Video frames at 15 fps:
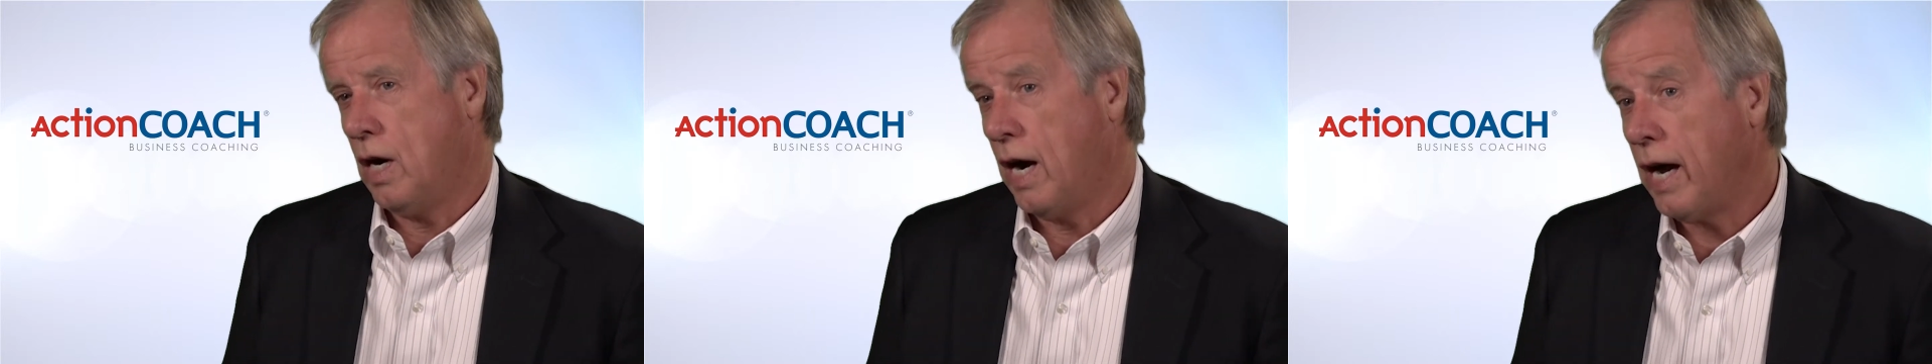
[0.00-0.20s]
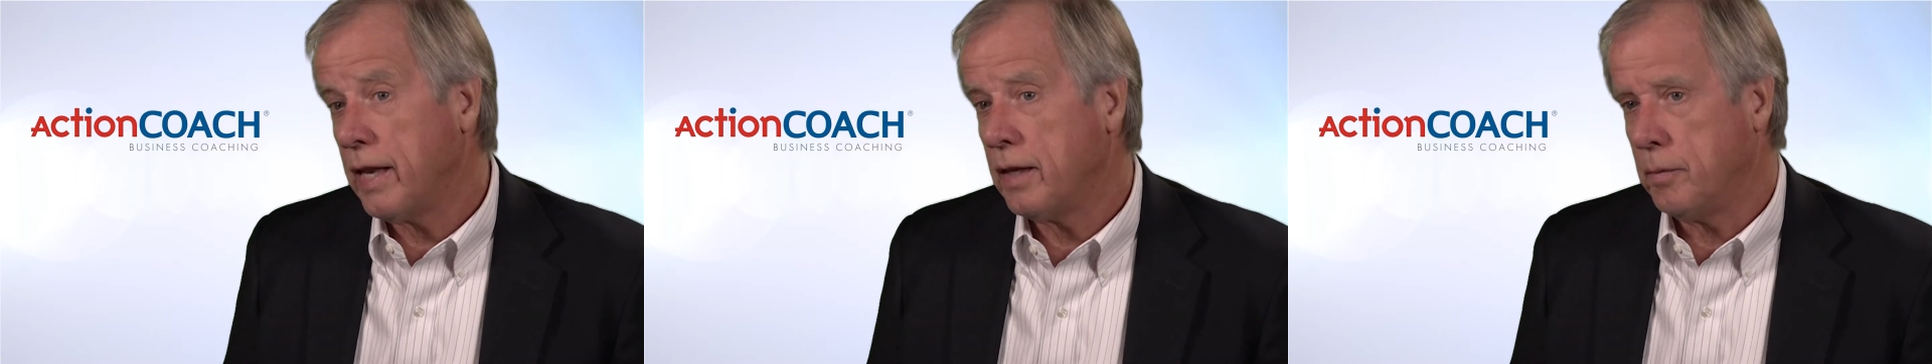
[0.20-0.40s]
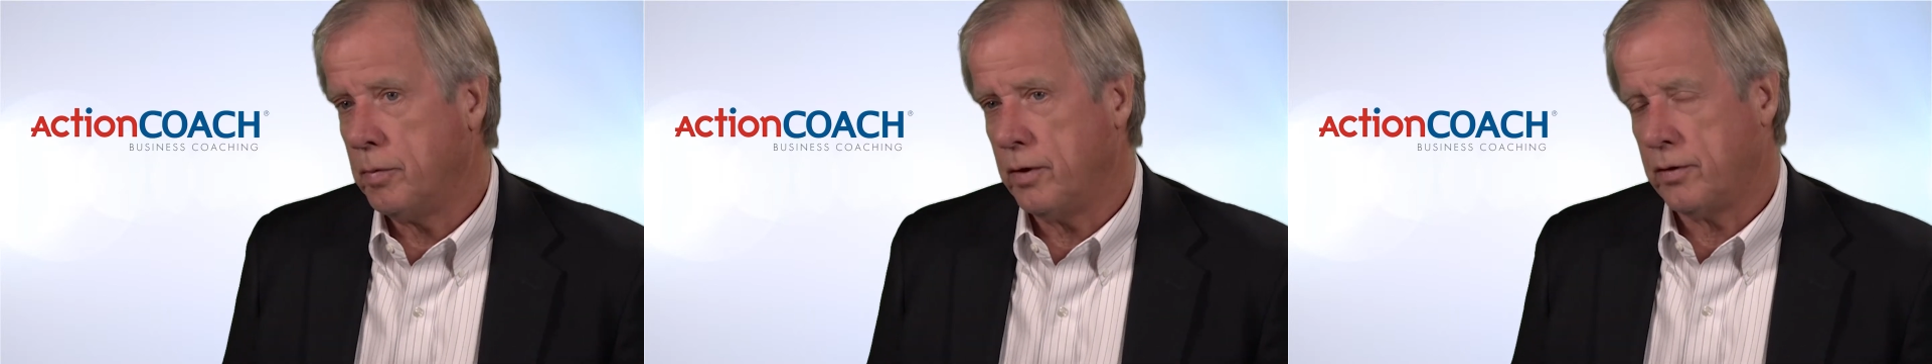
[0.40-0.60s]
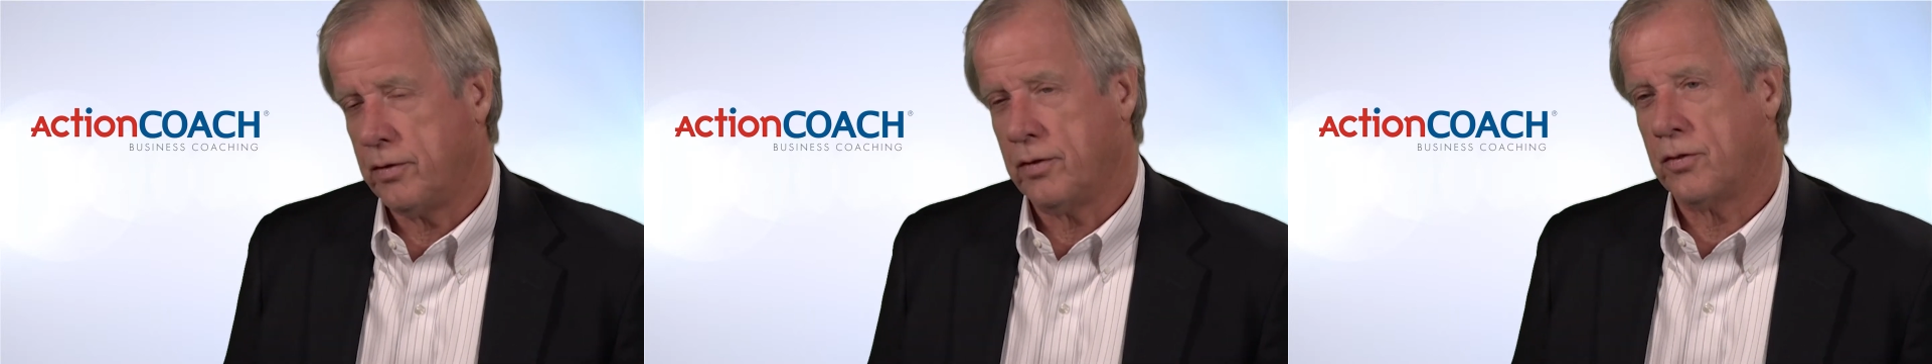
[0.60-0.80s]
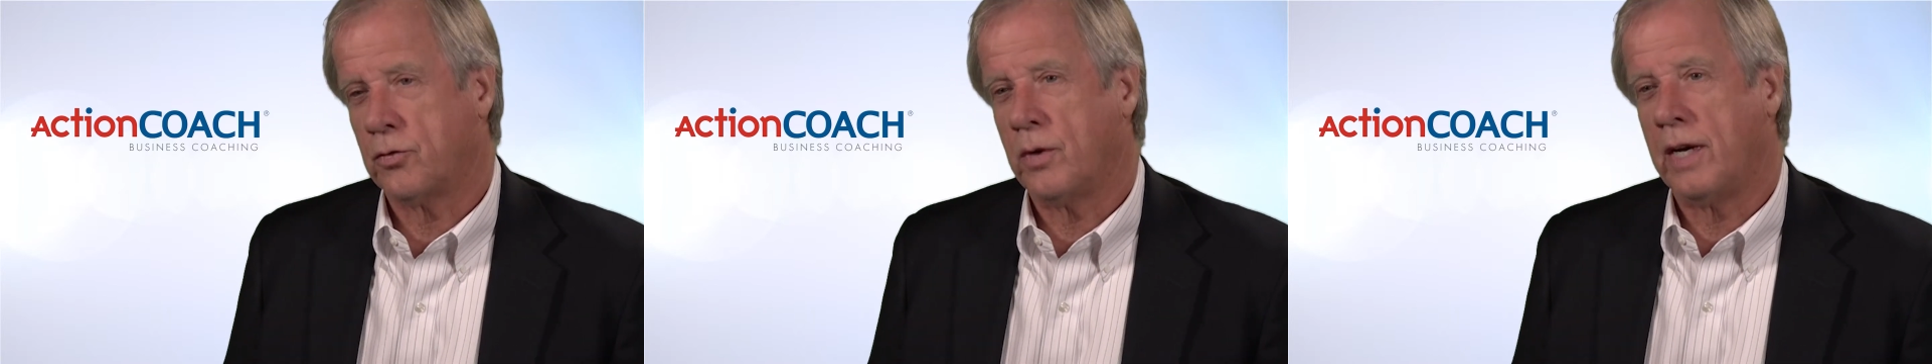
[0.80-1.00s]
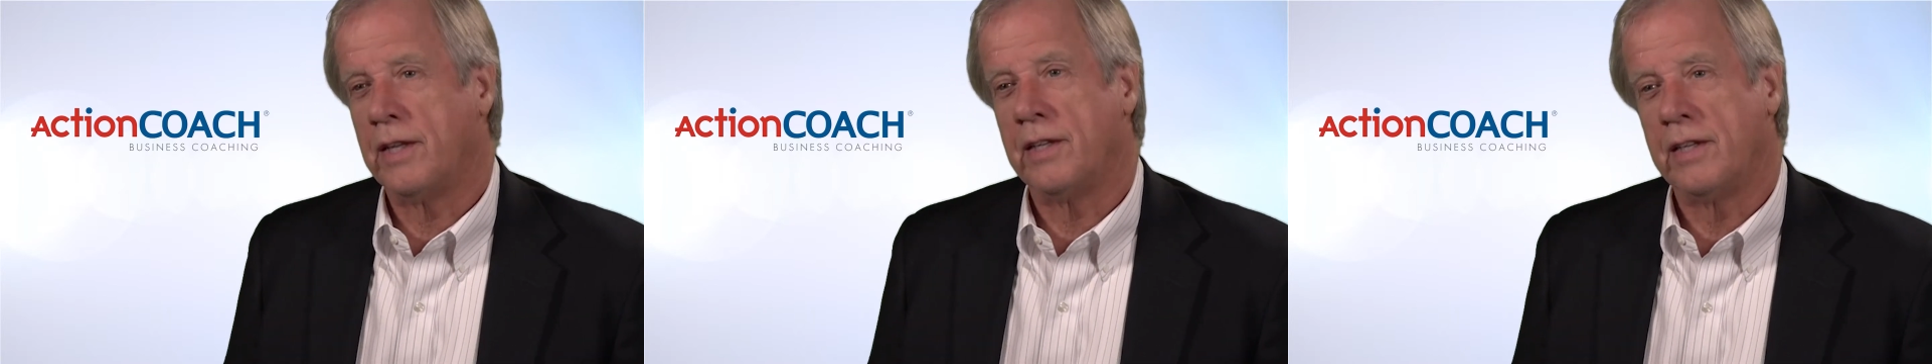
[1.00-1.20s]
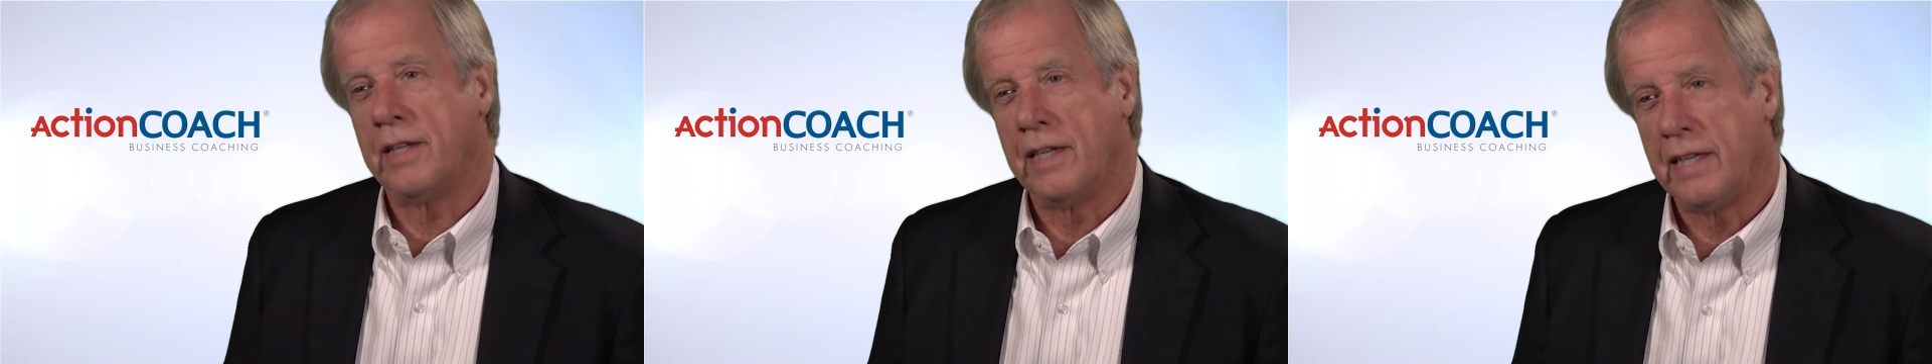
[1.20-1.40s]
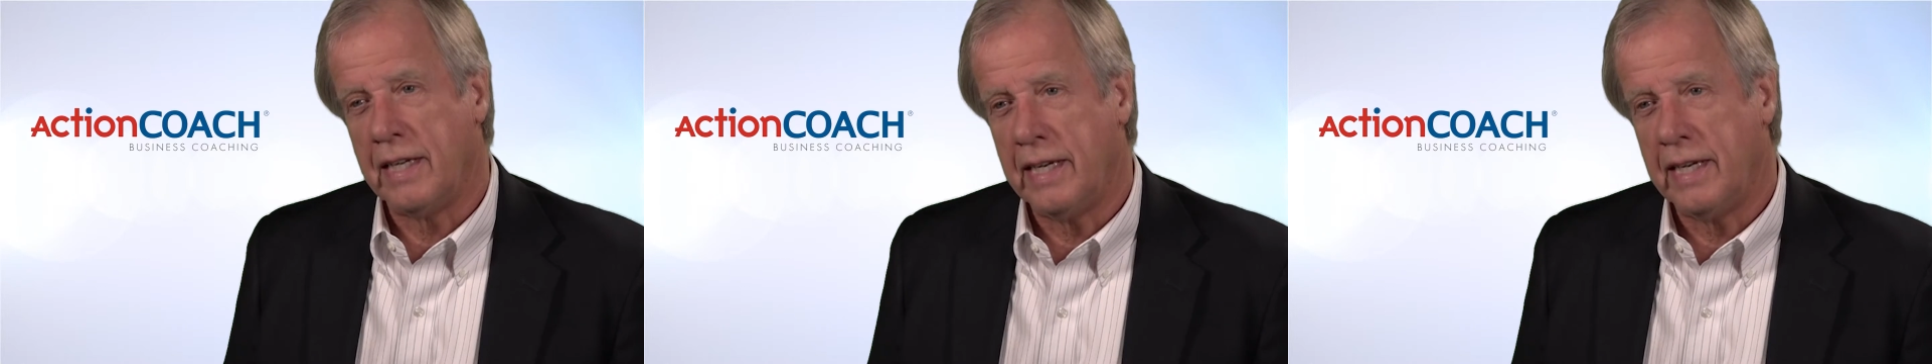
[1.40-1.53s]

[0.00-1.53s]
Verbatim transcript: on the business rather than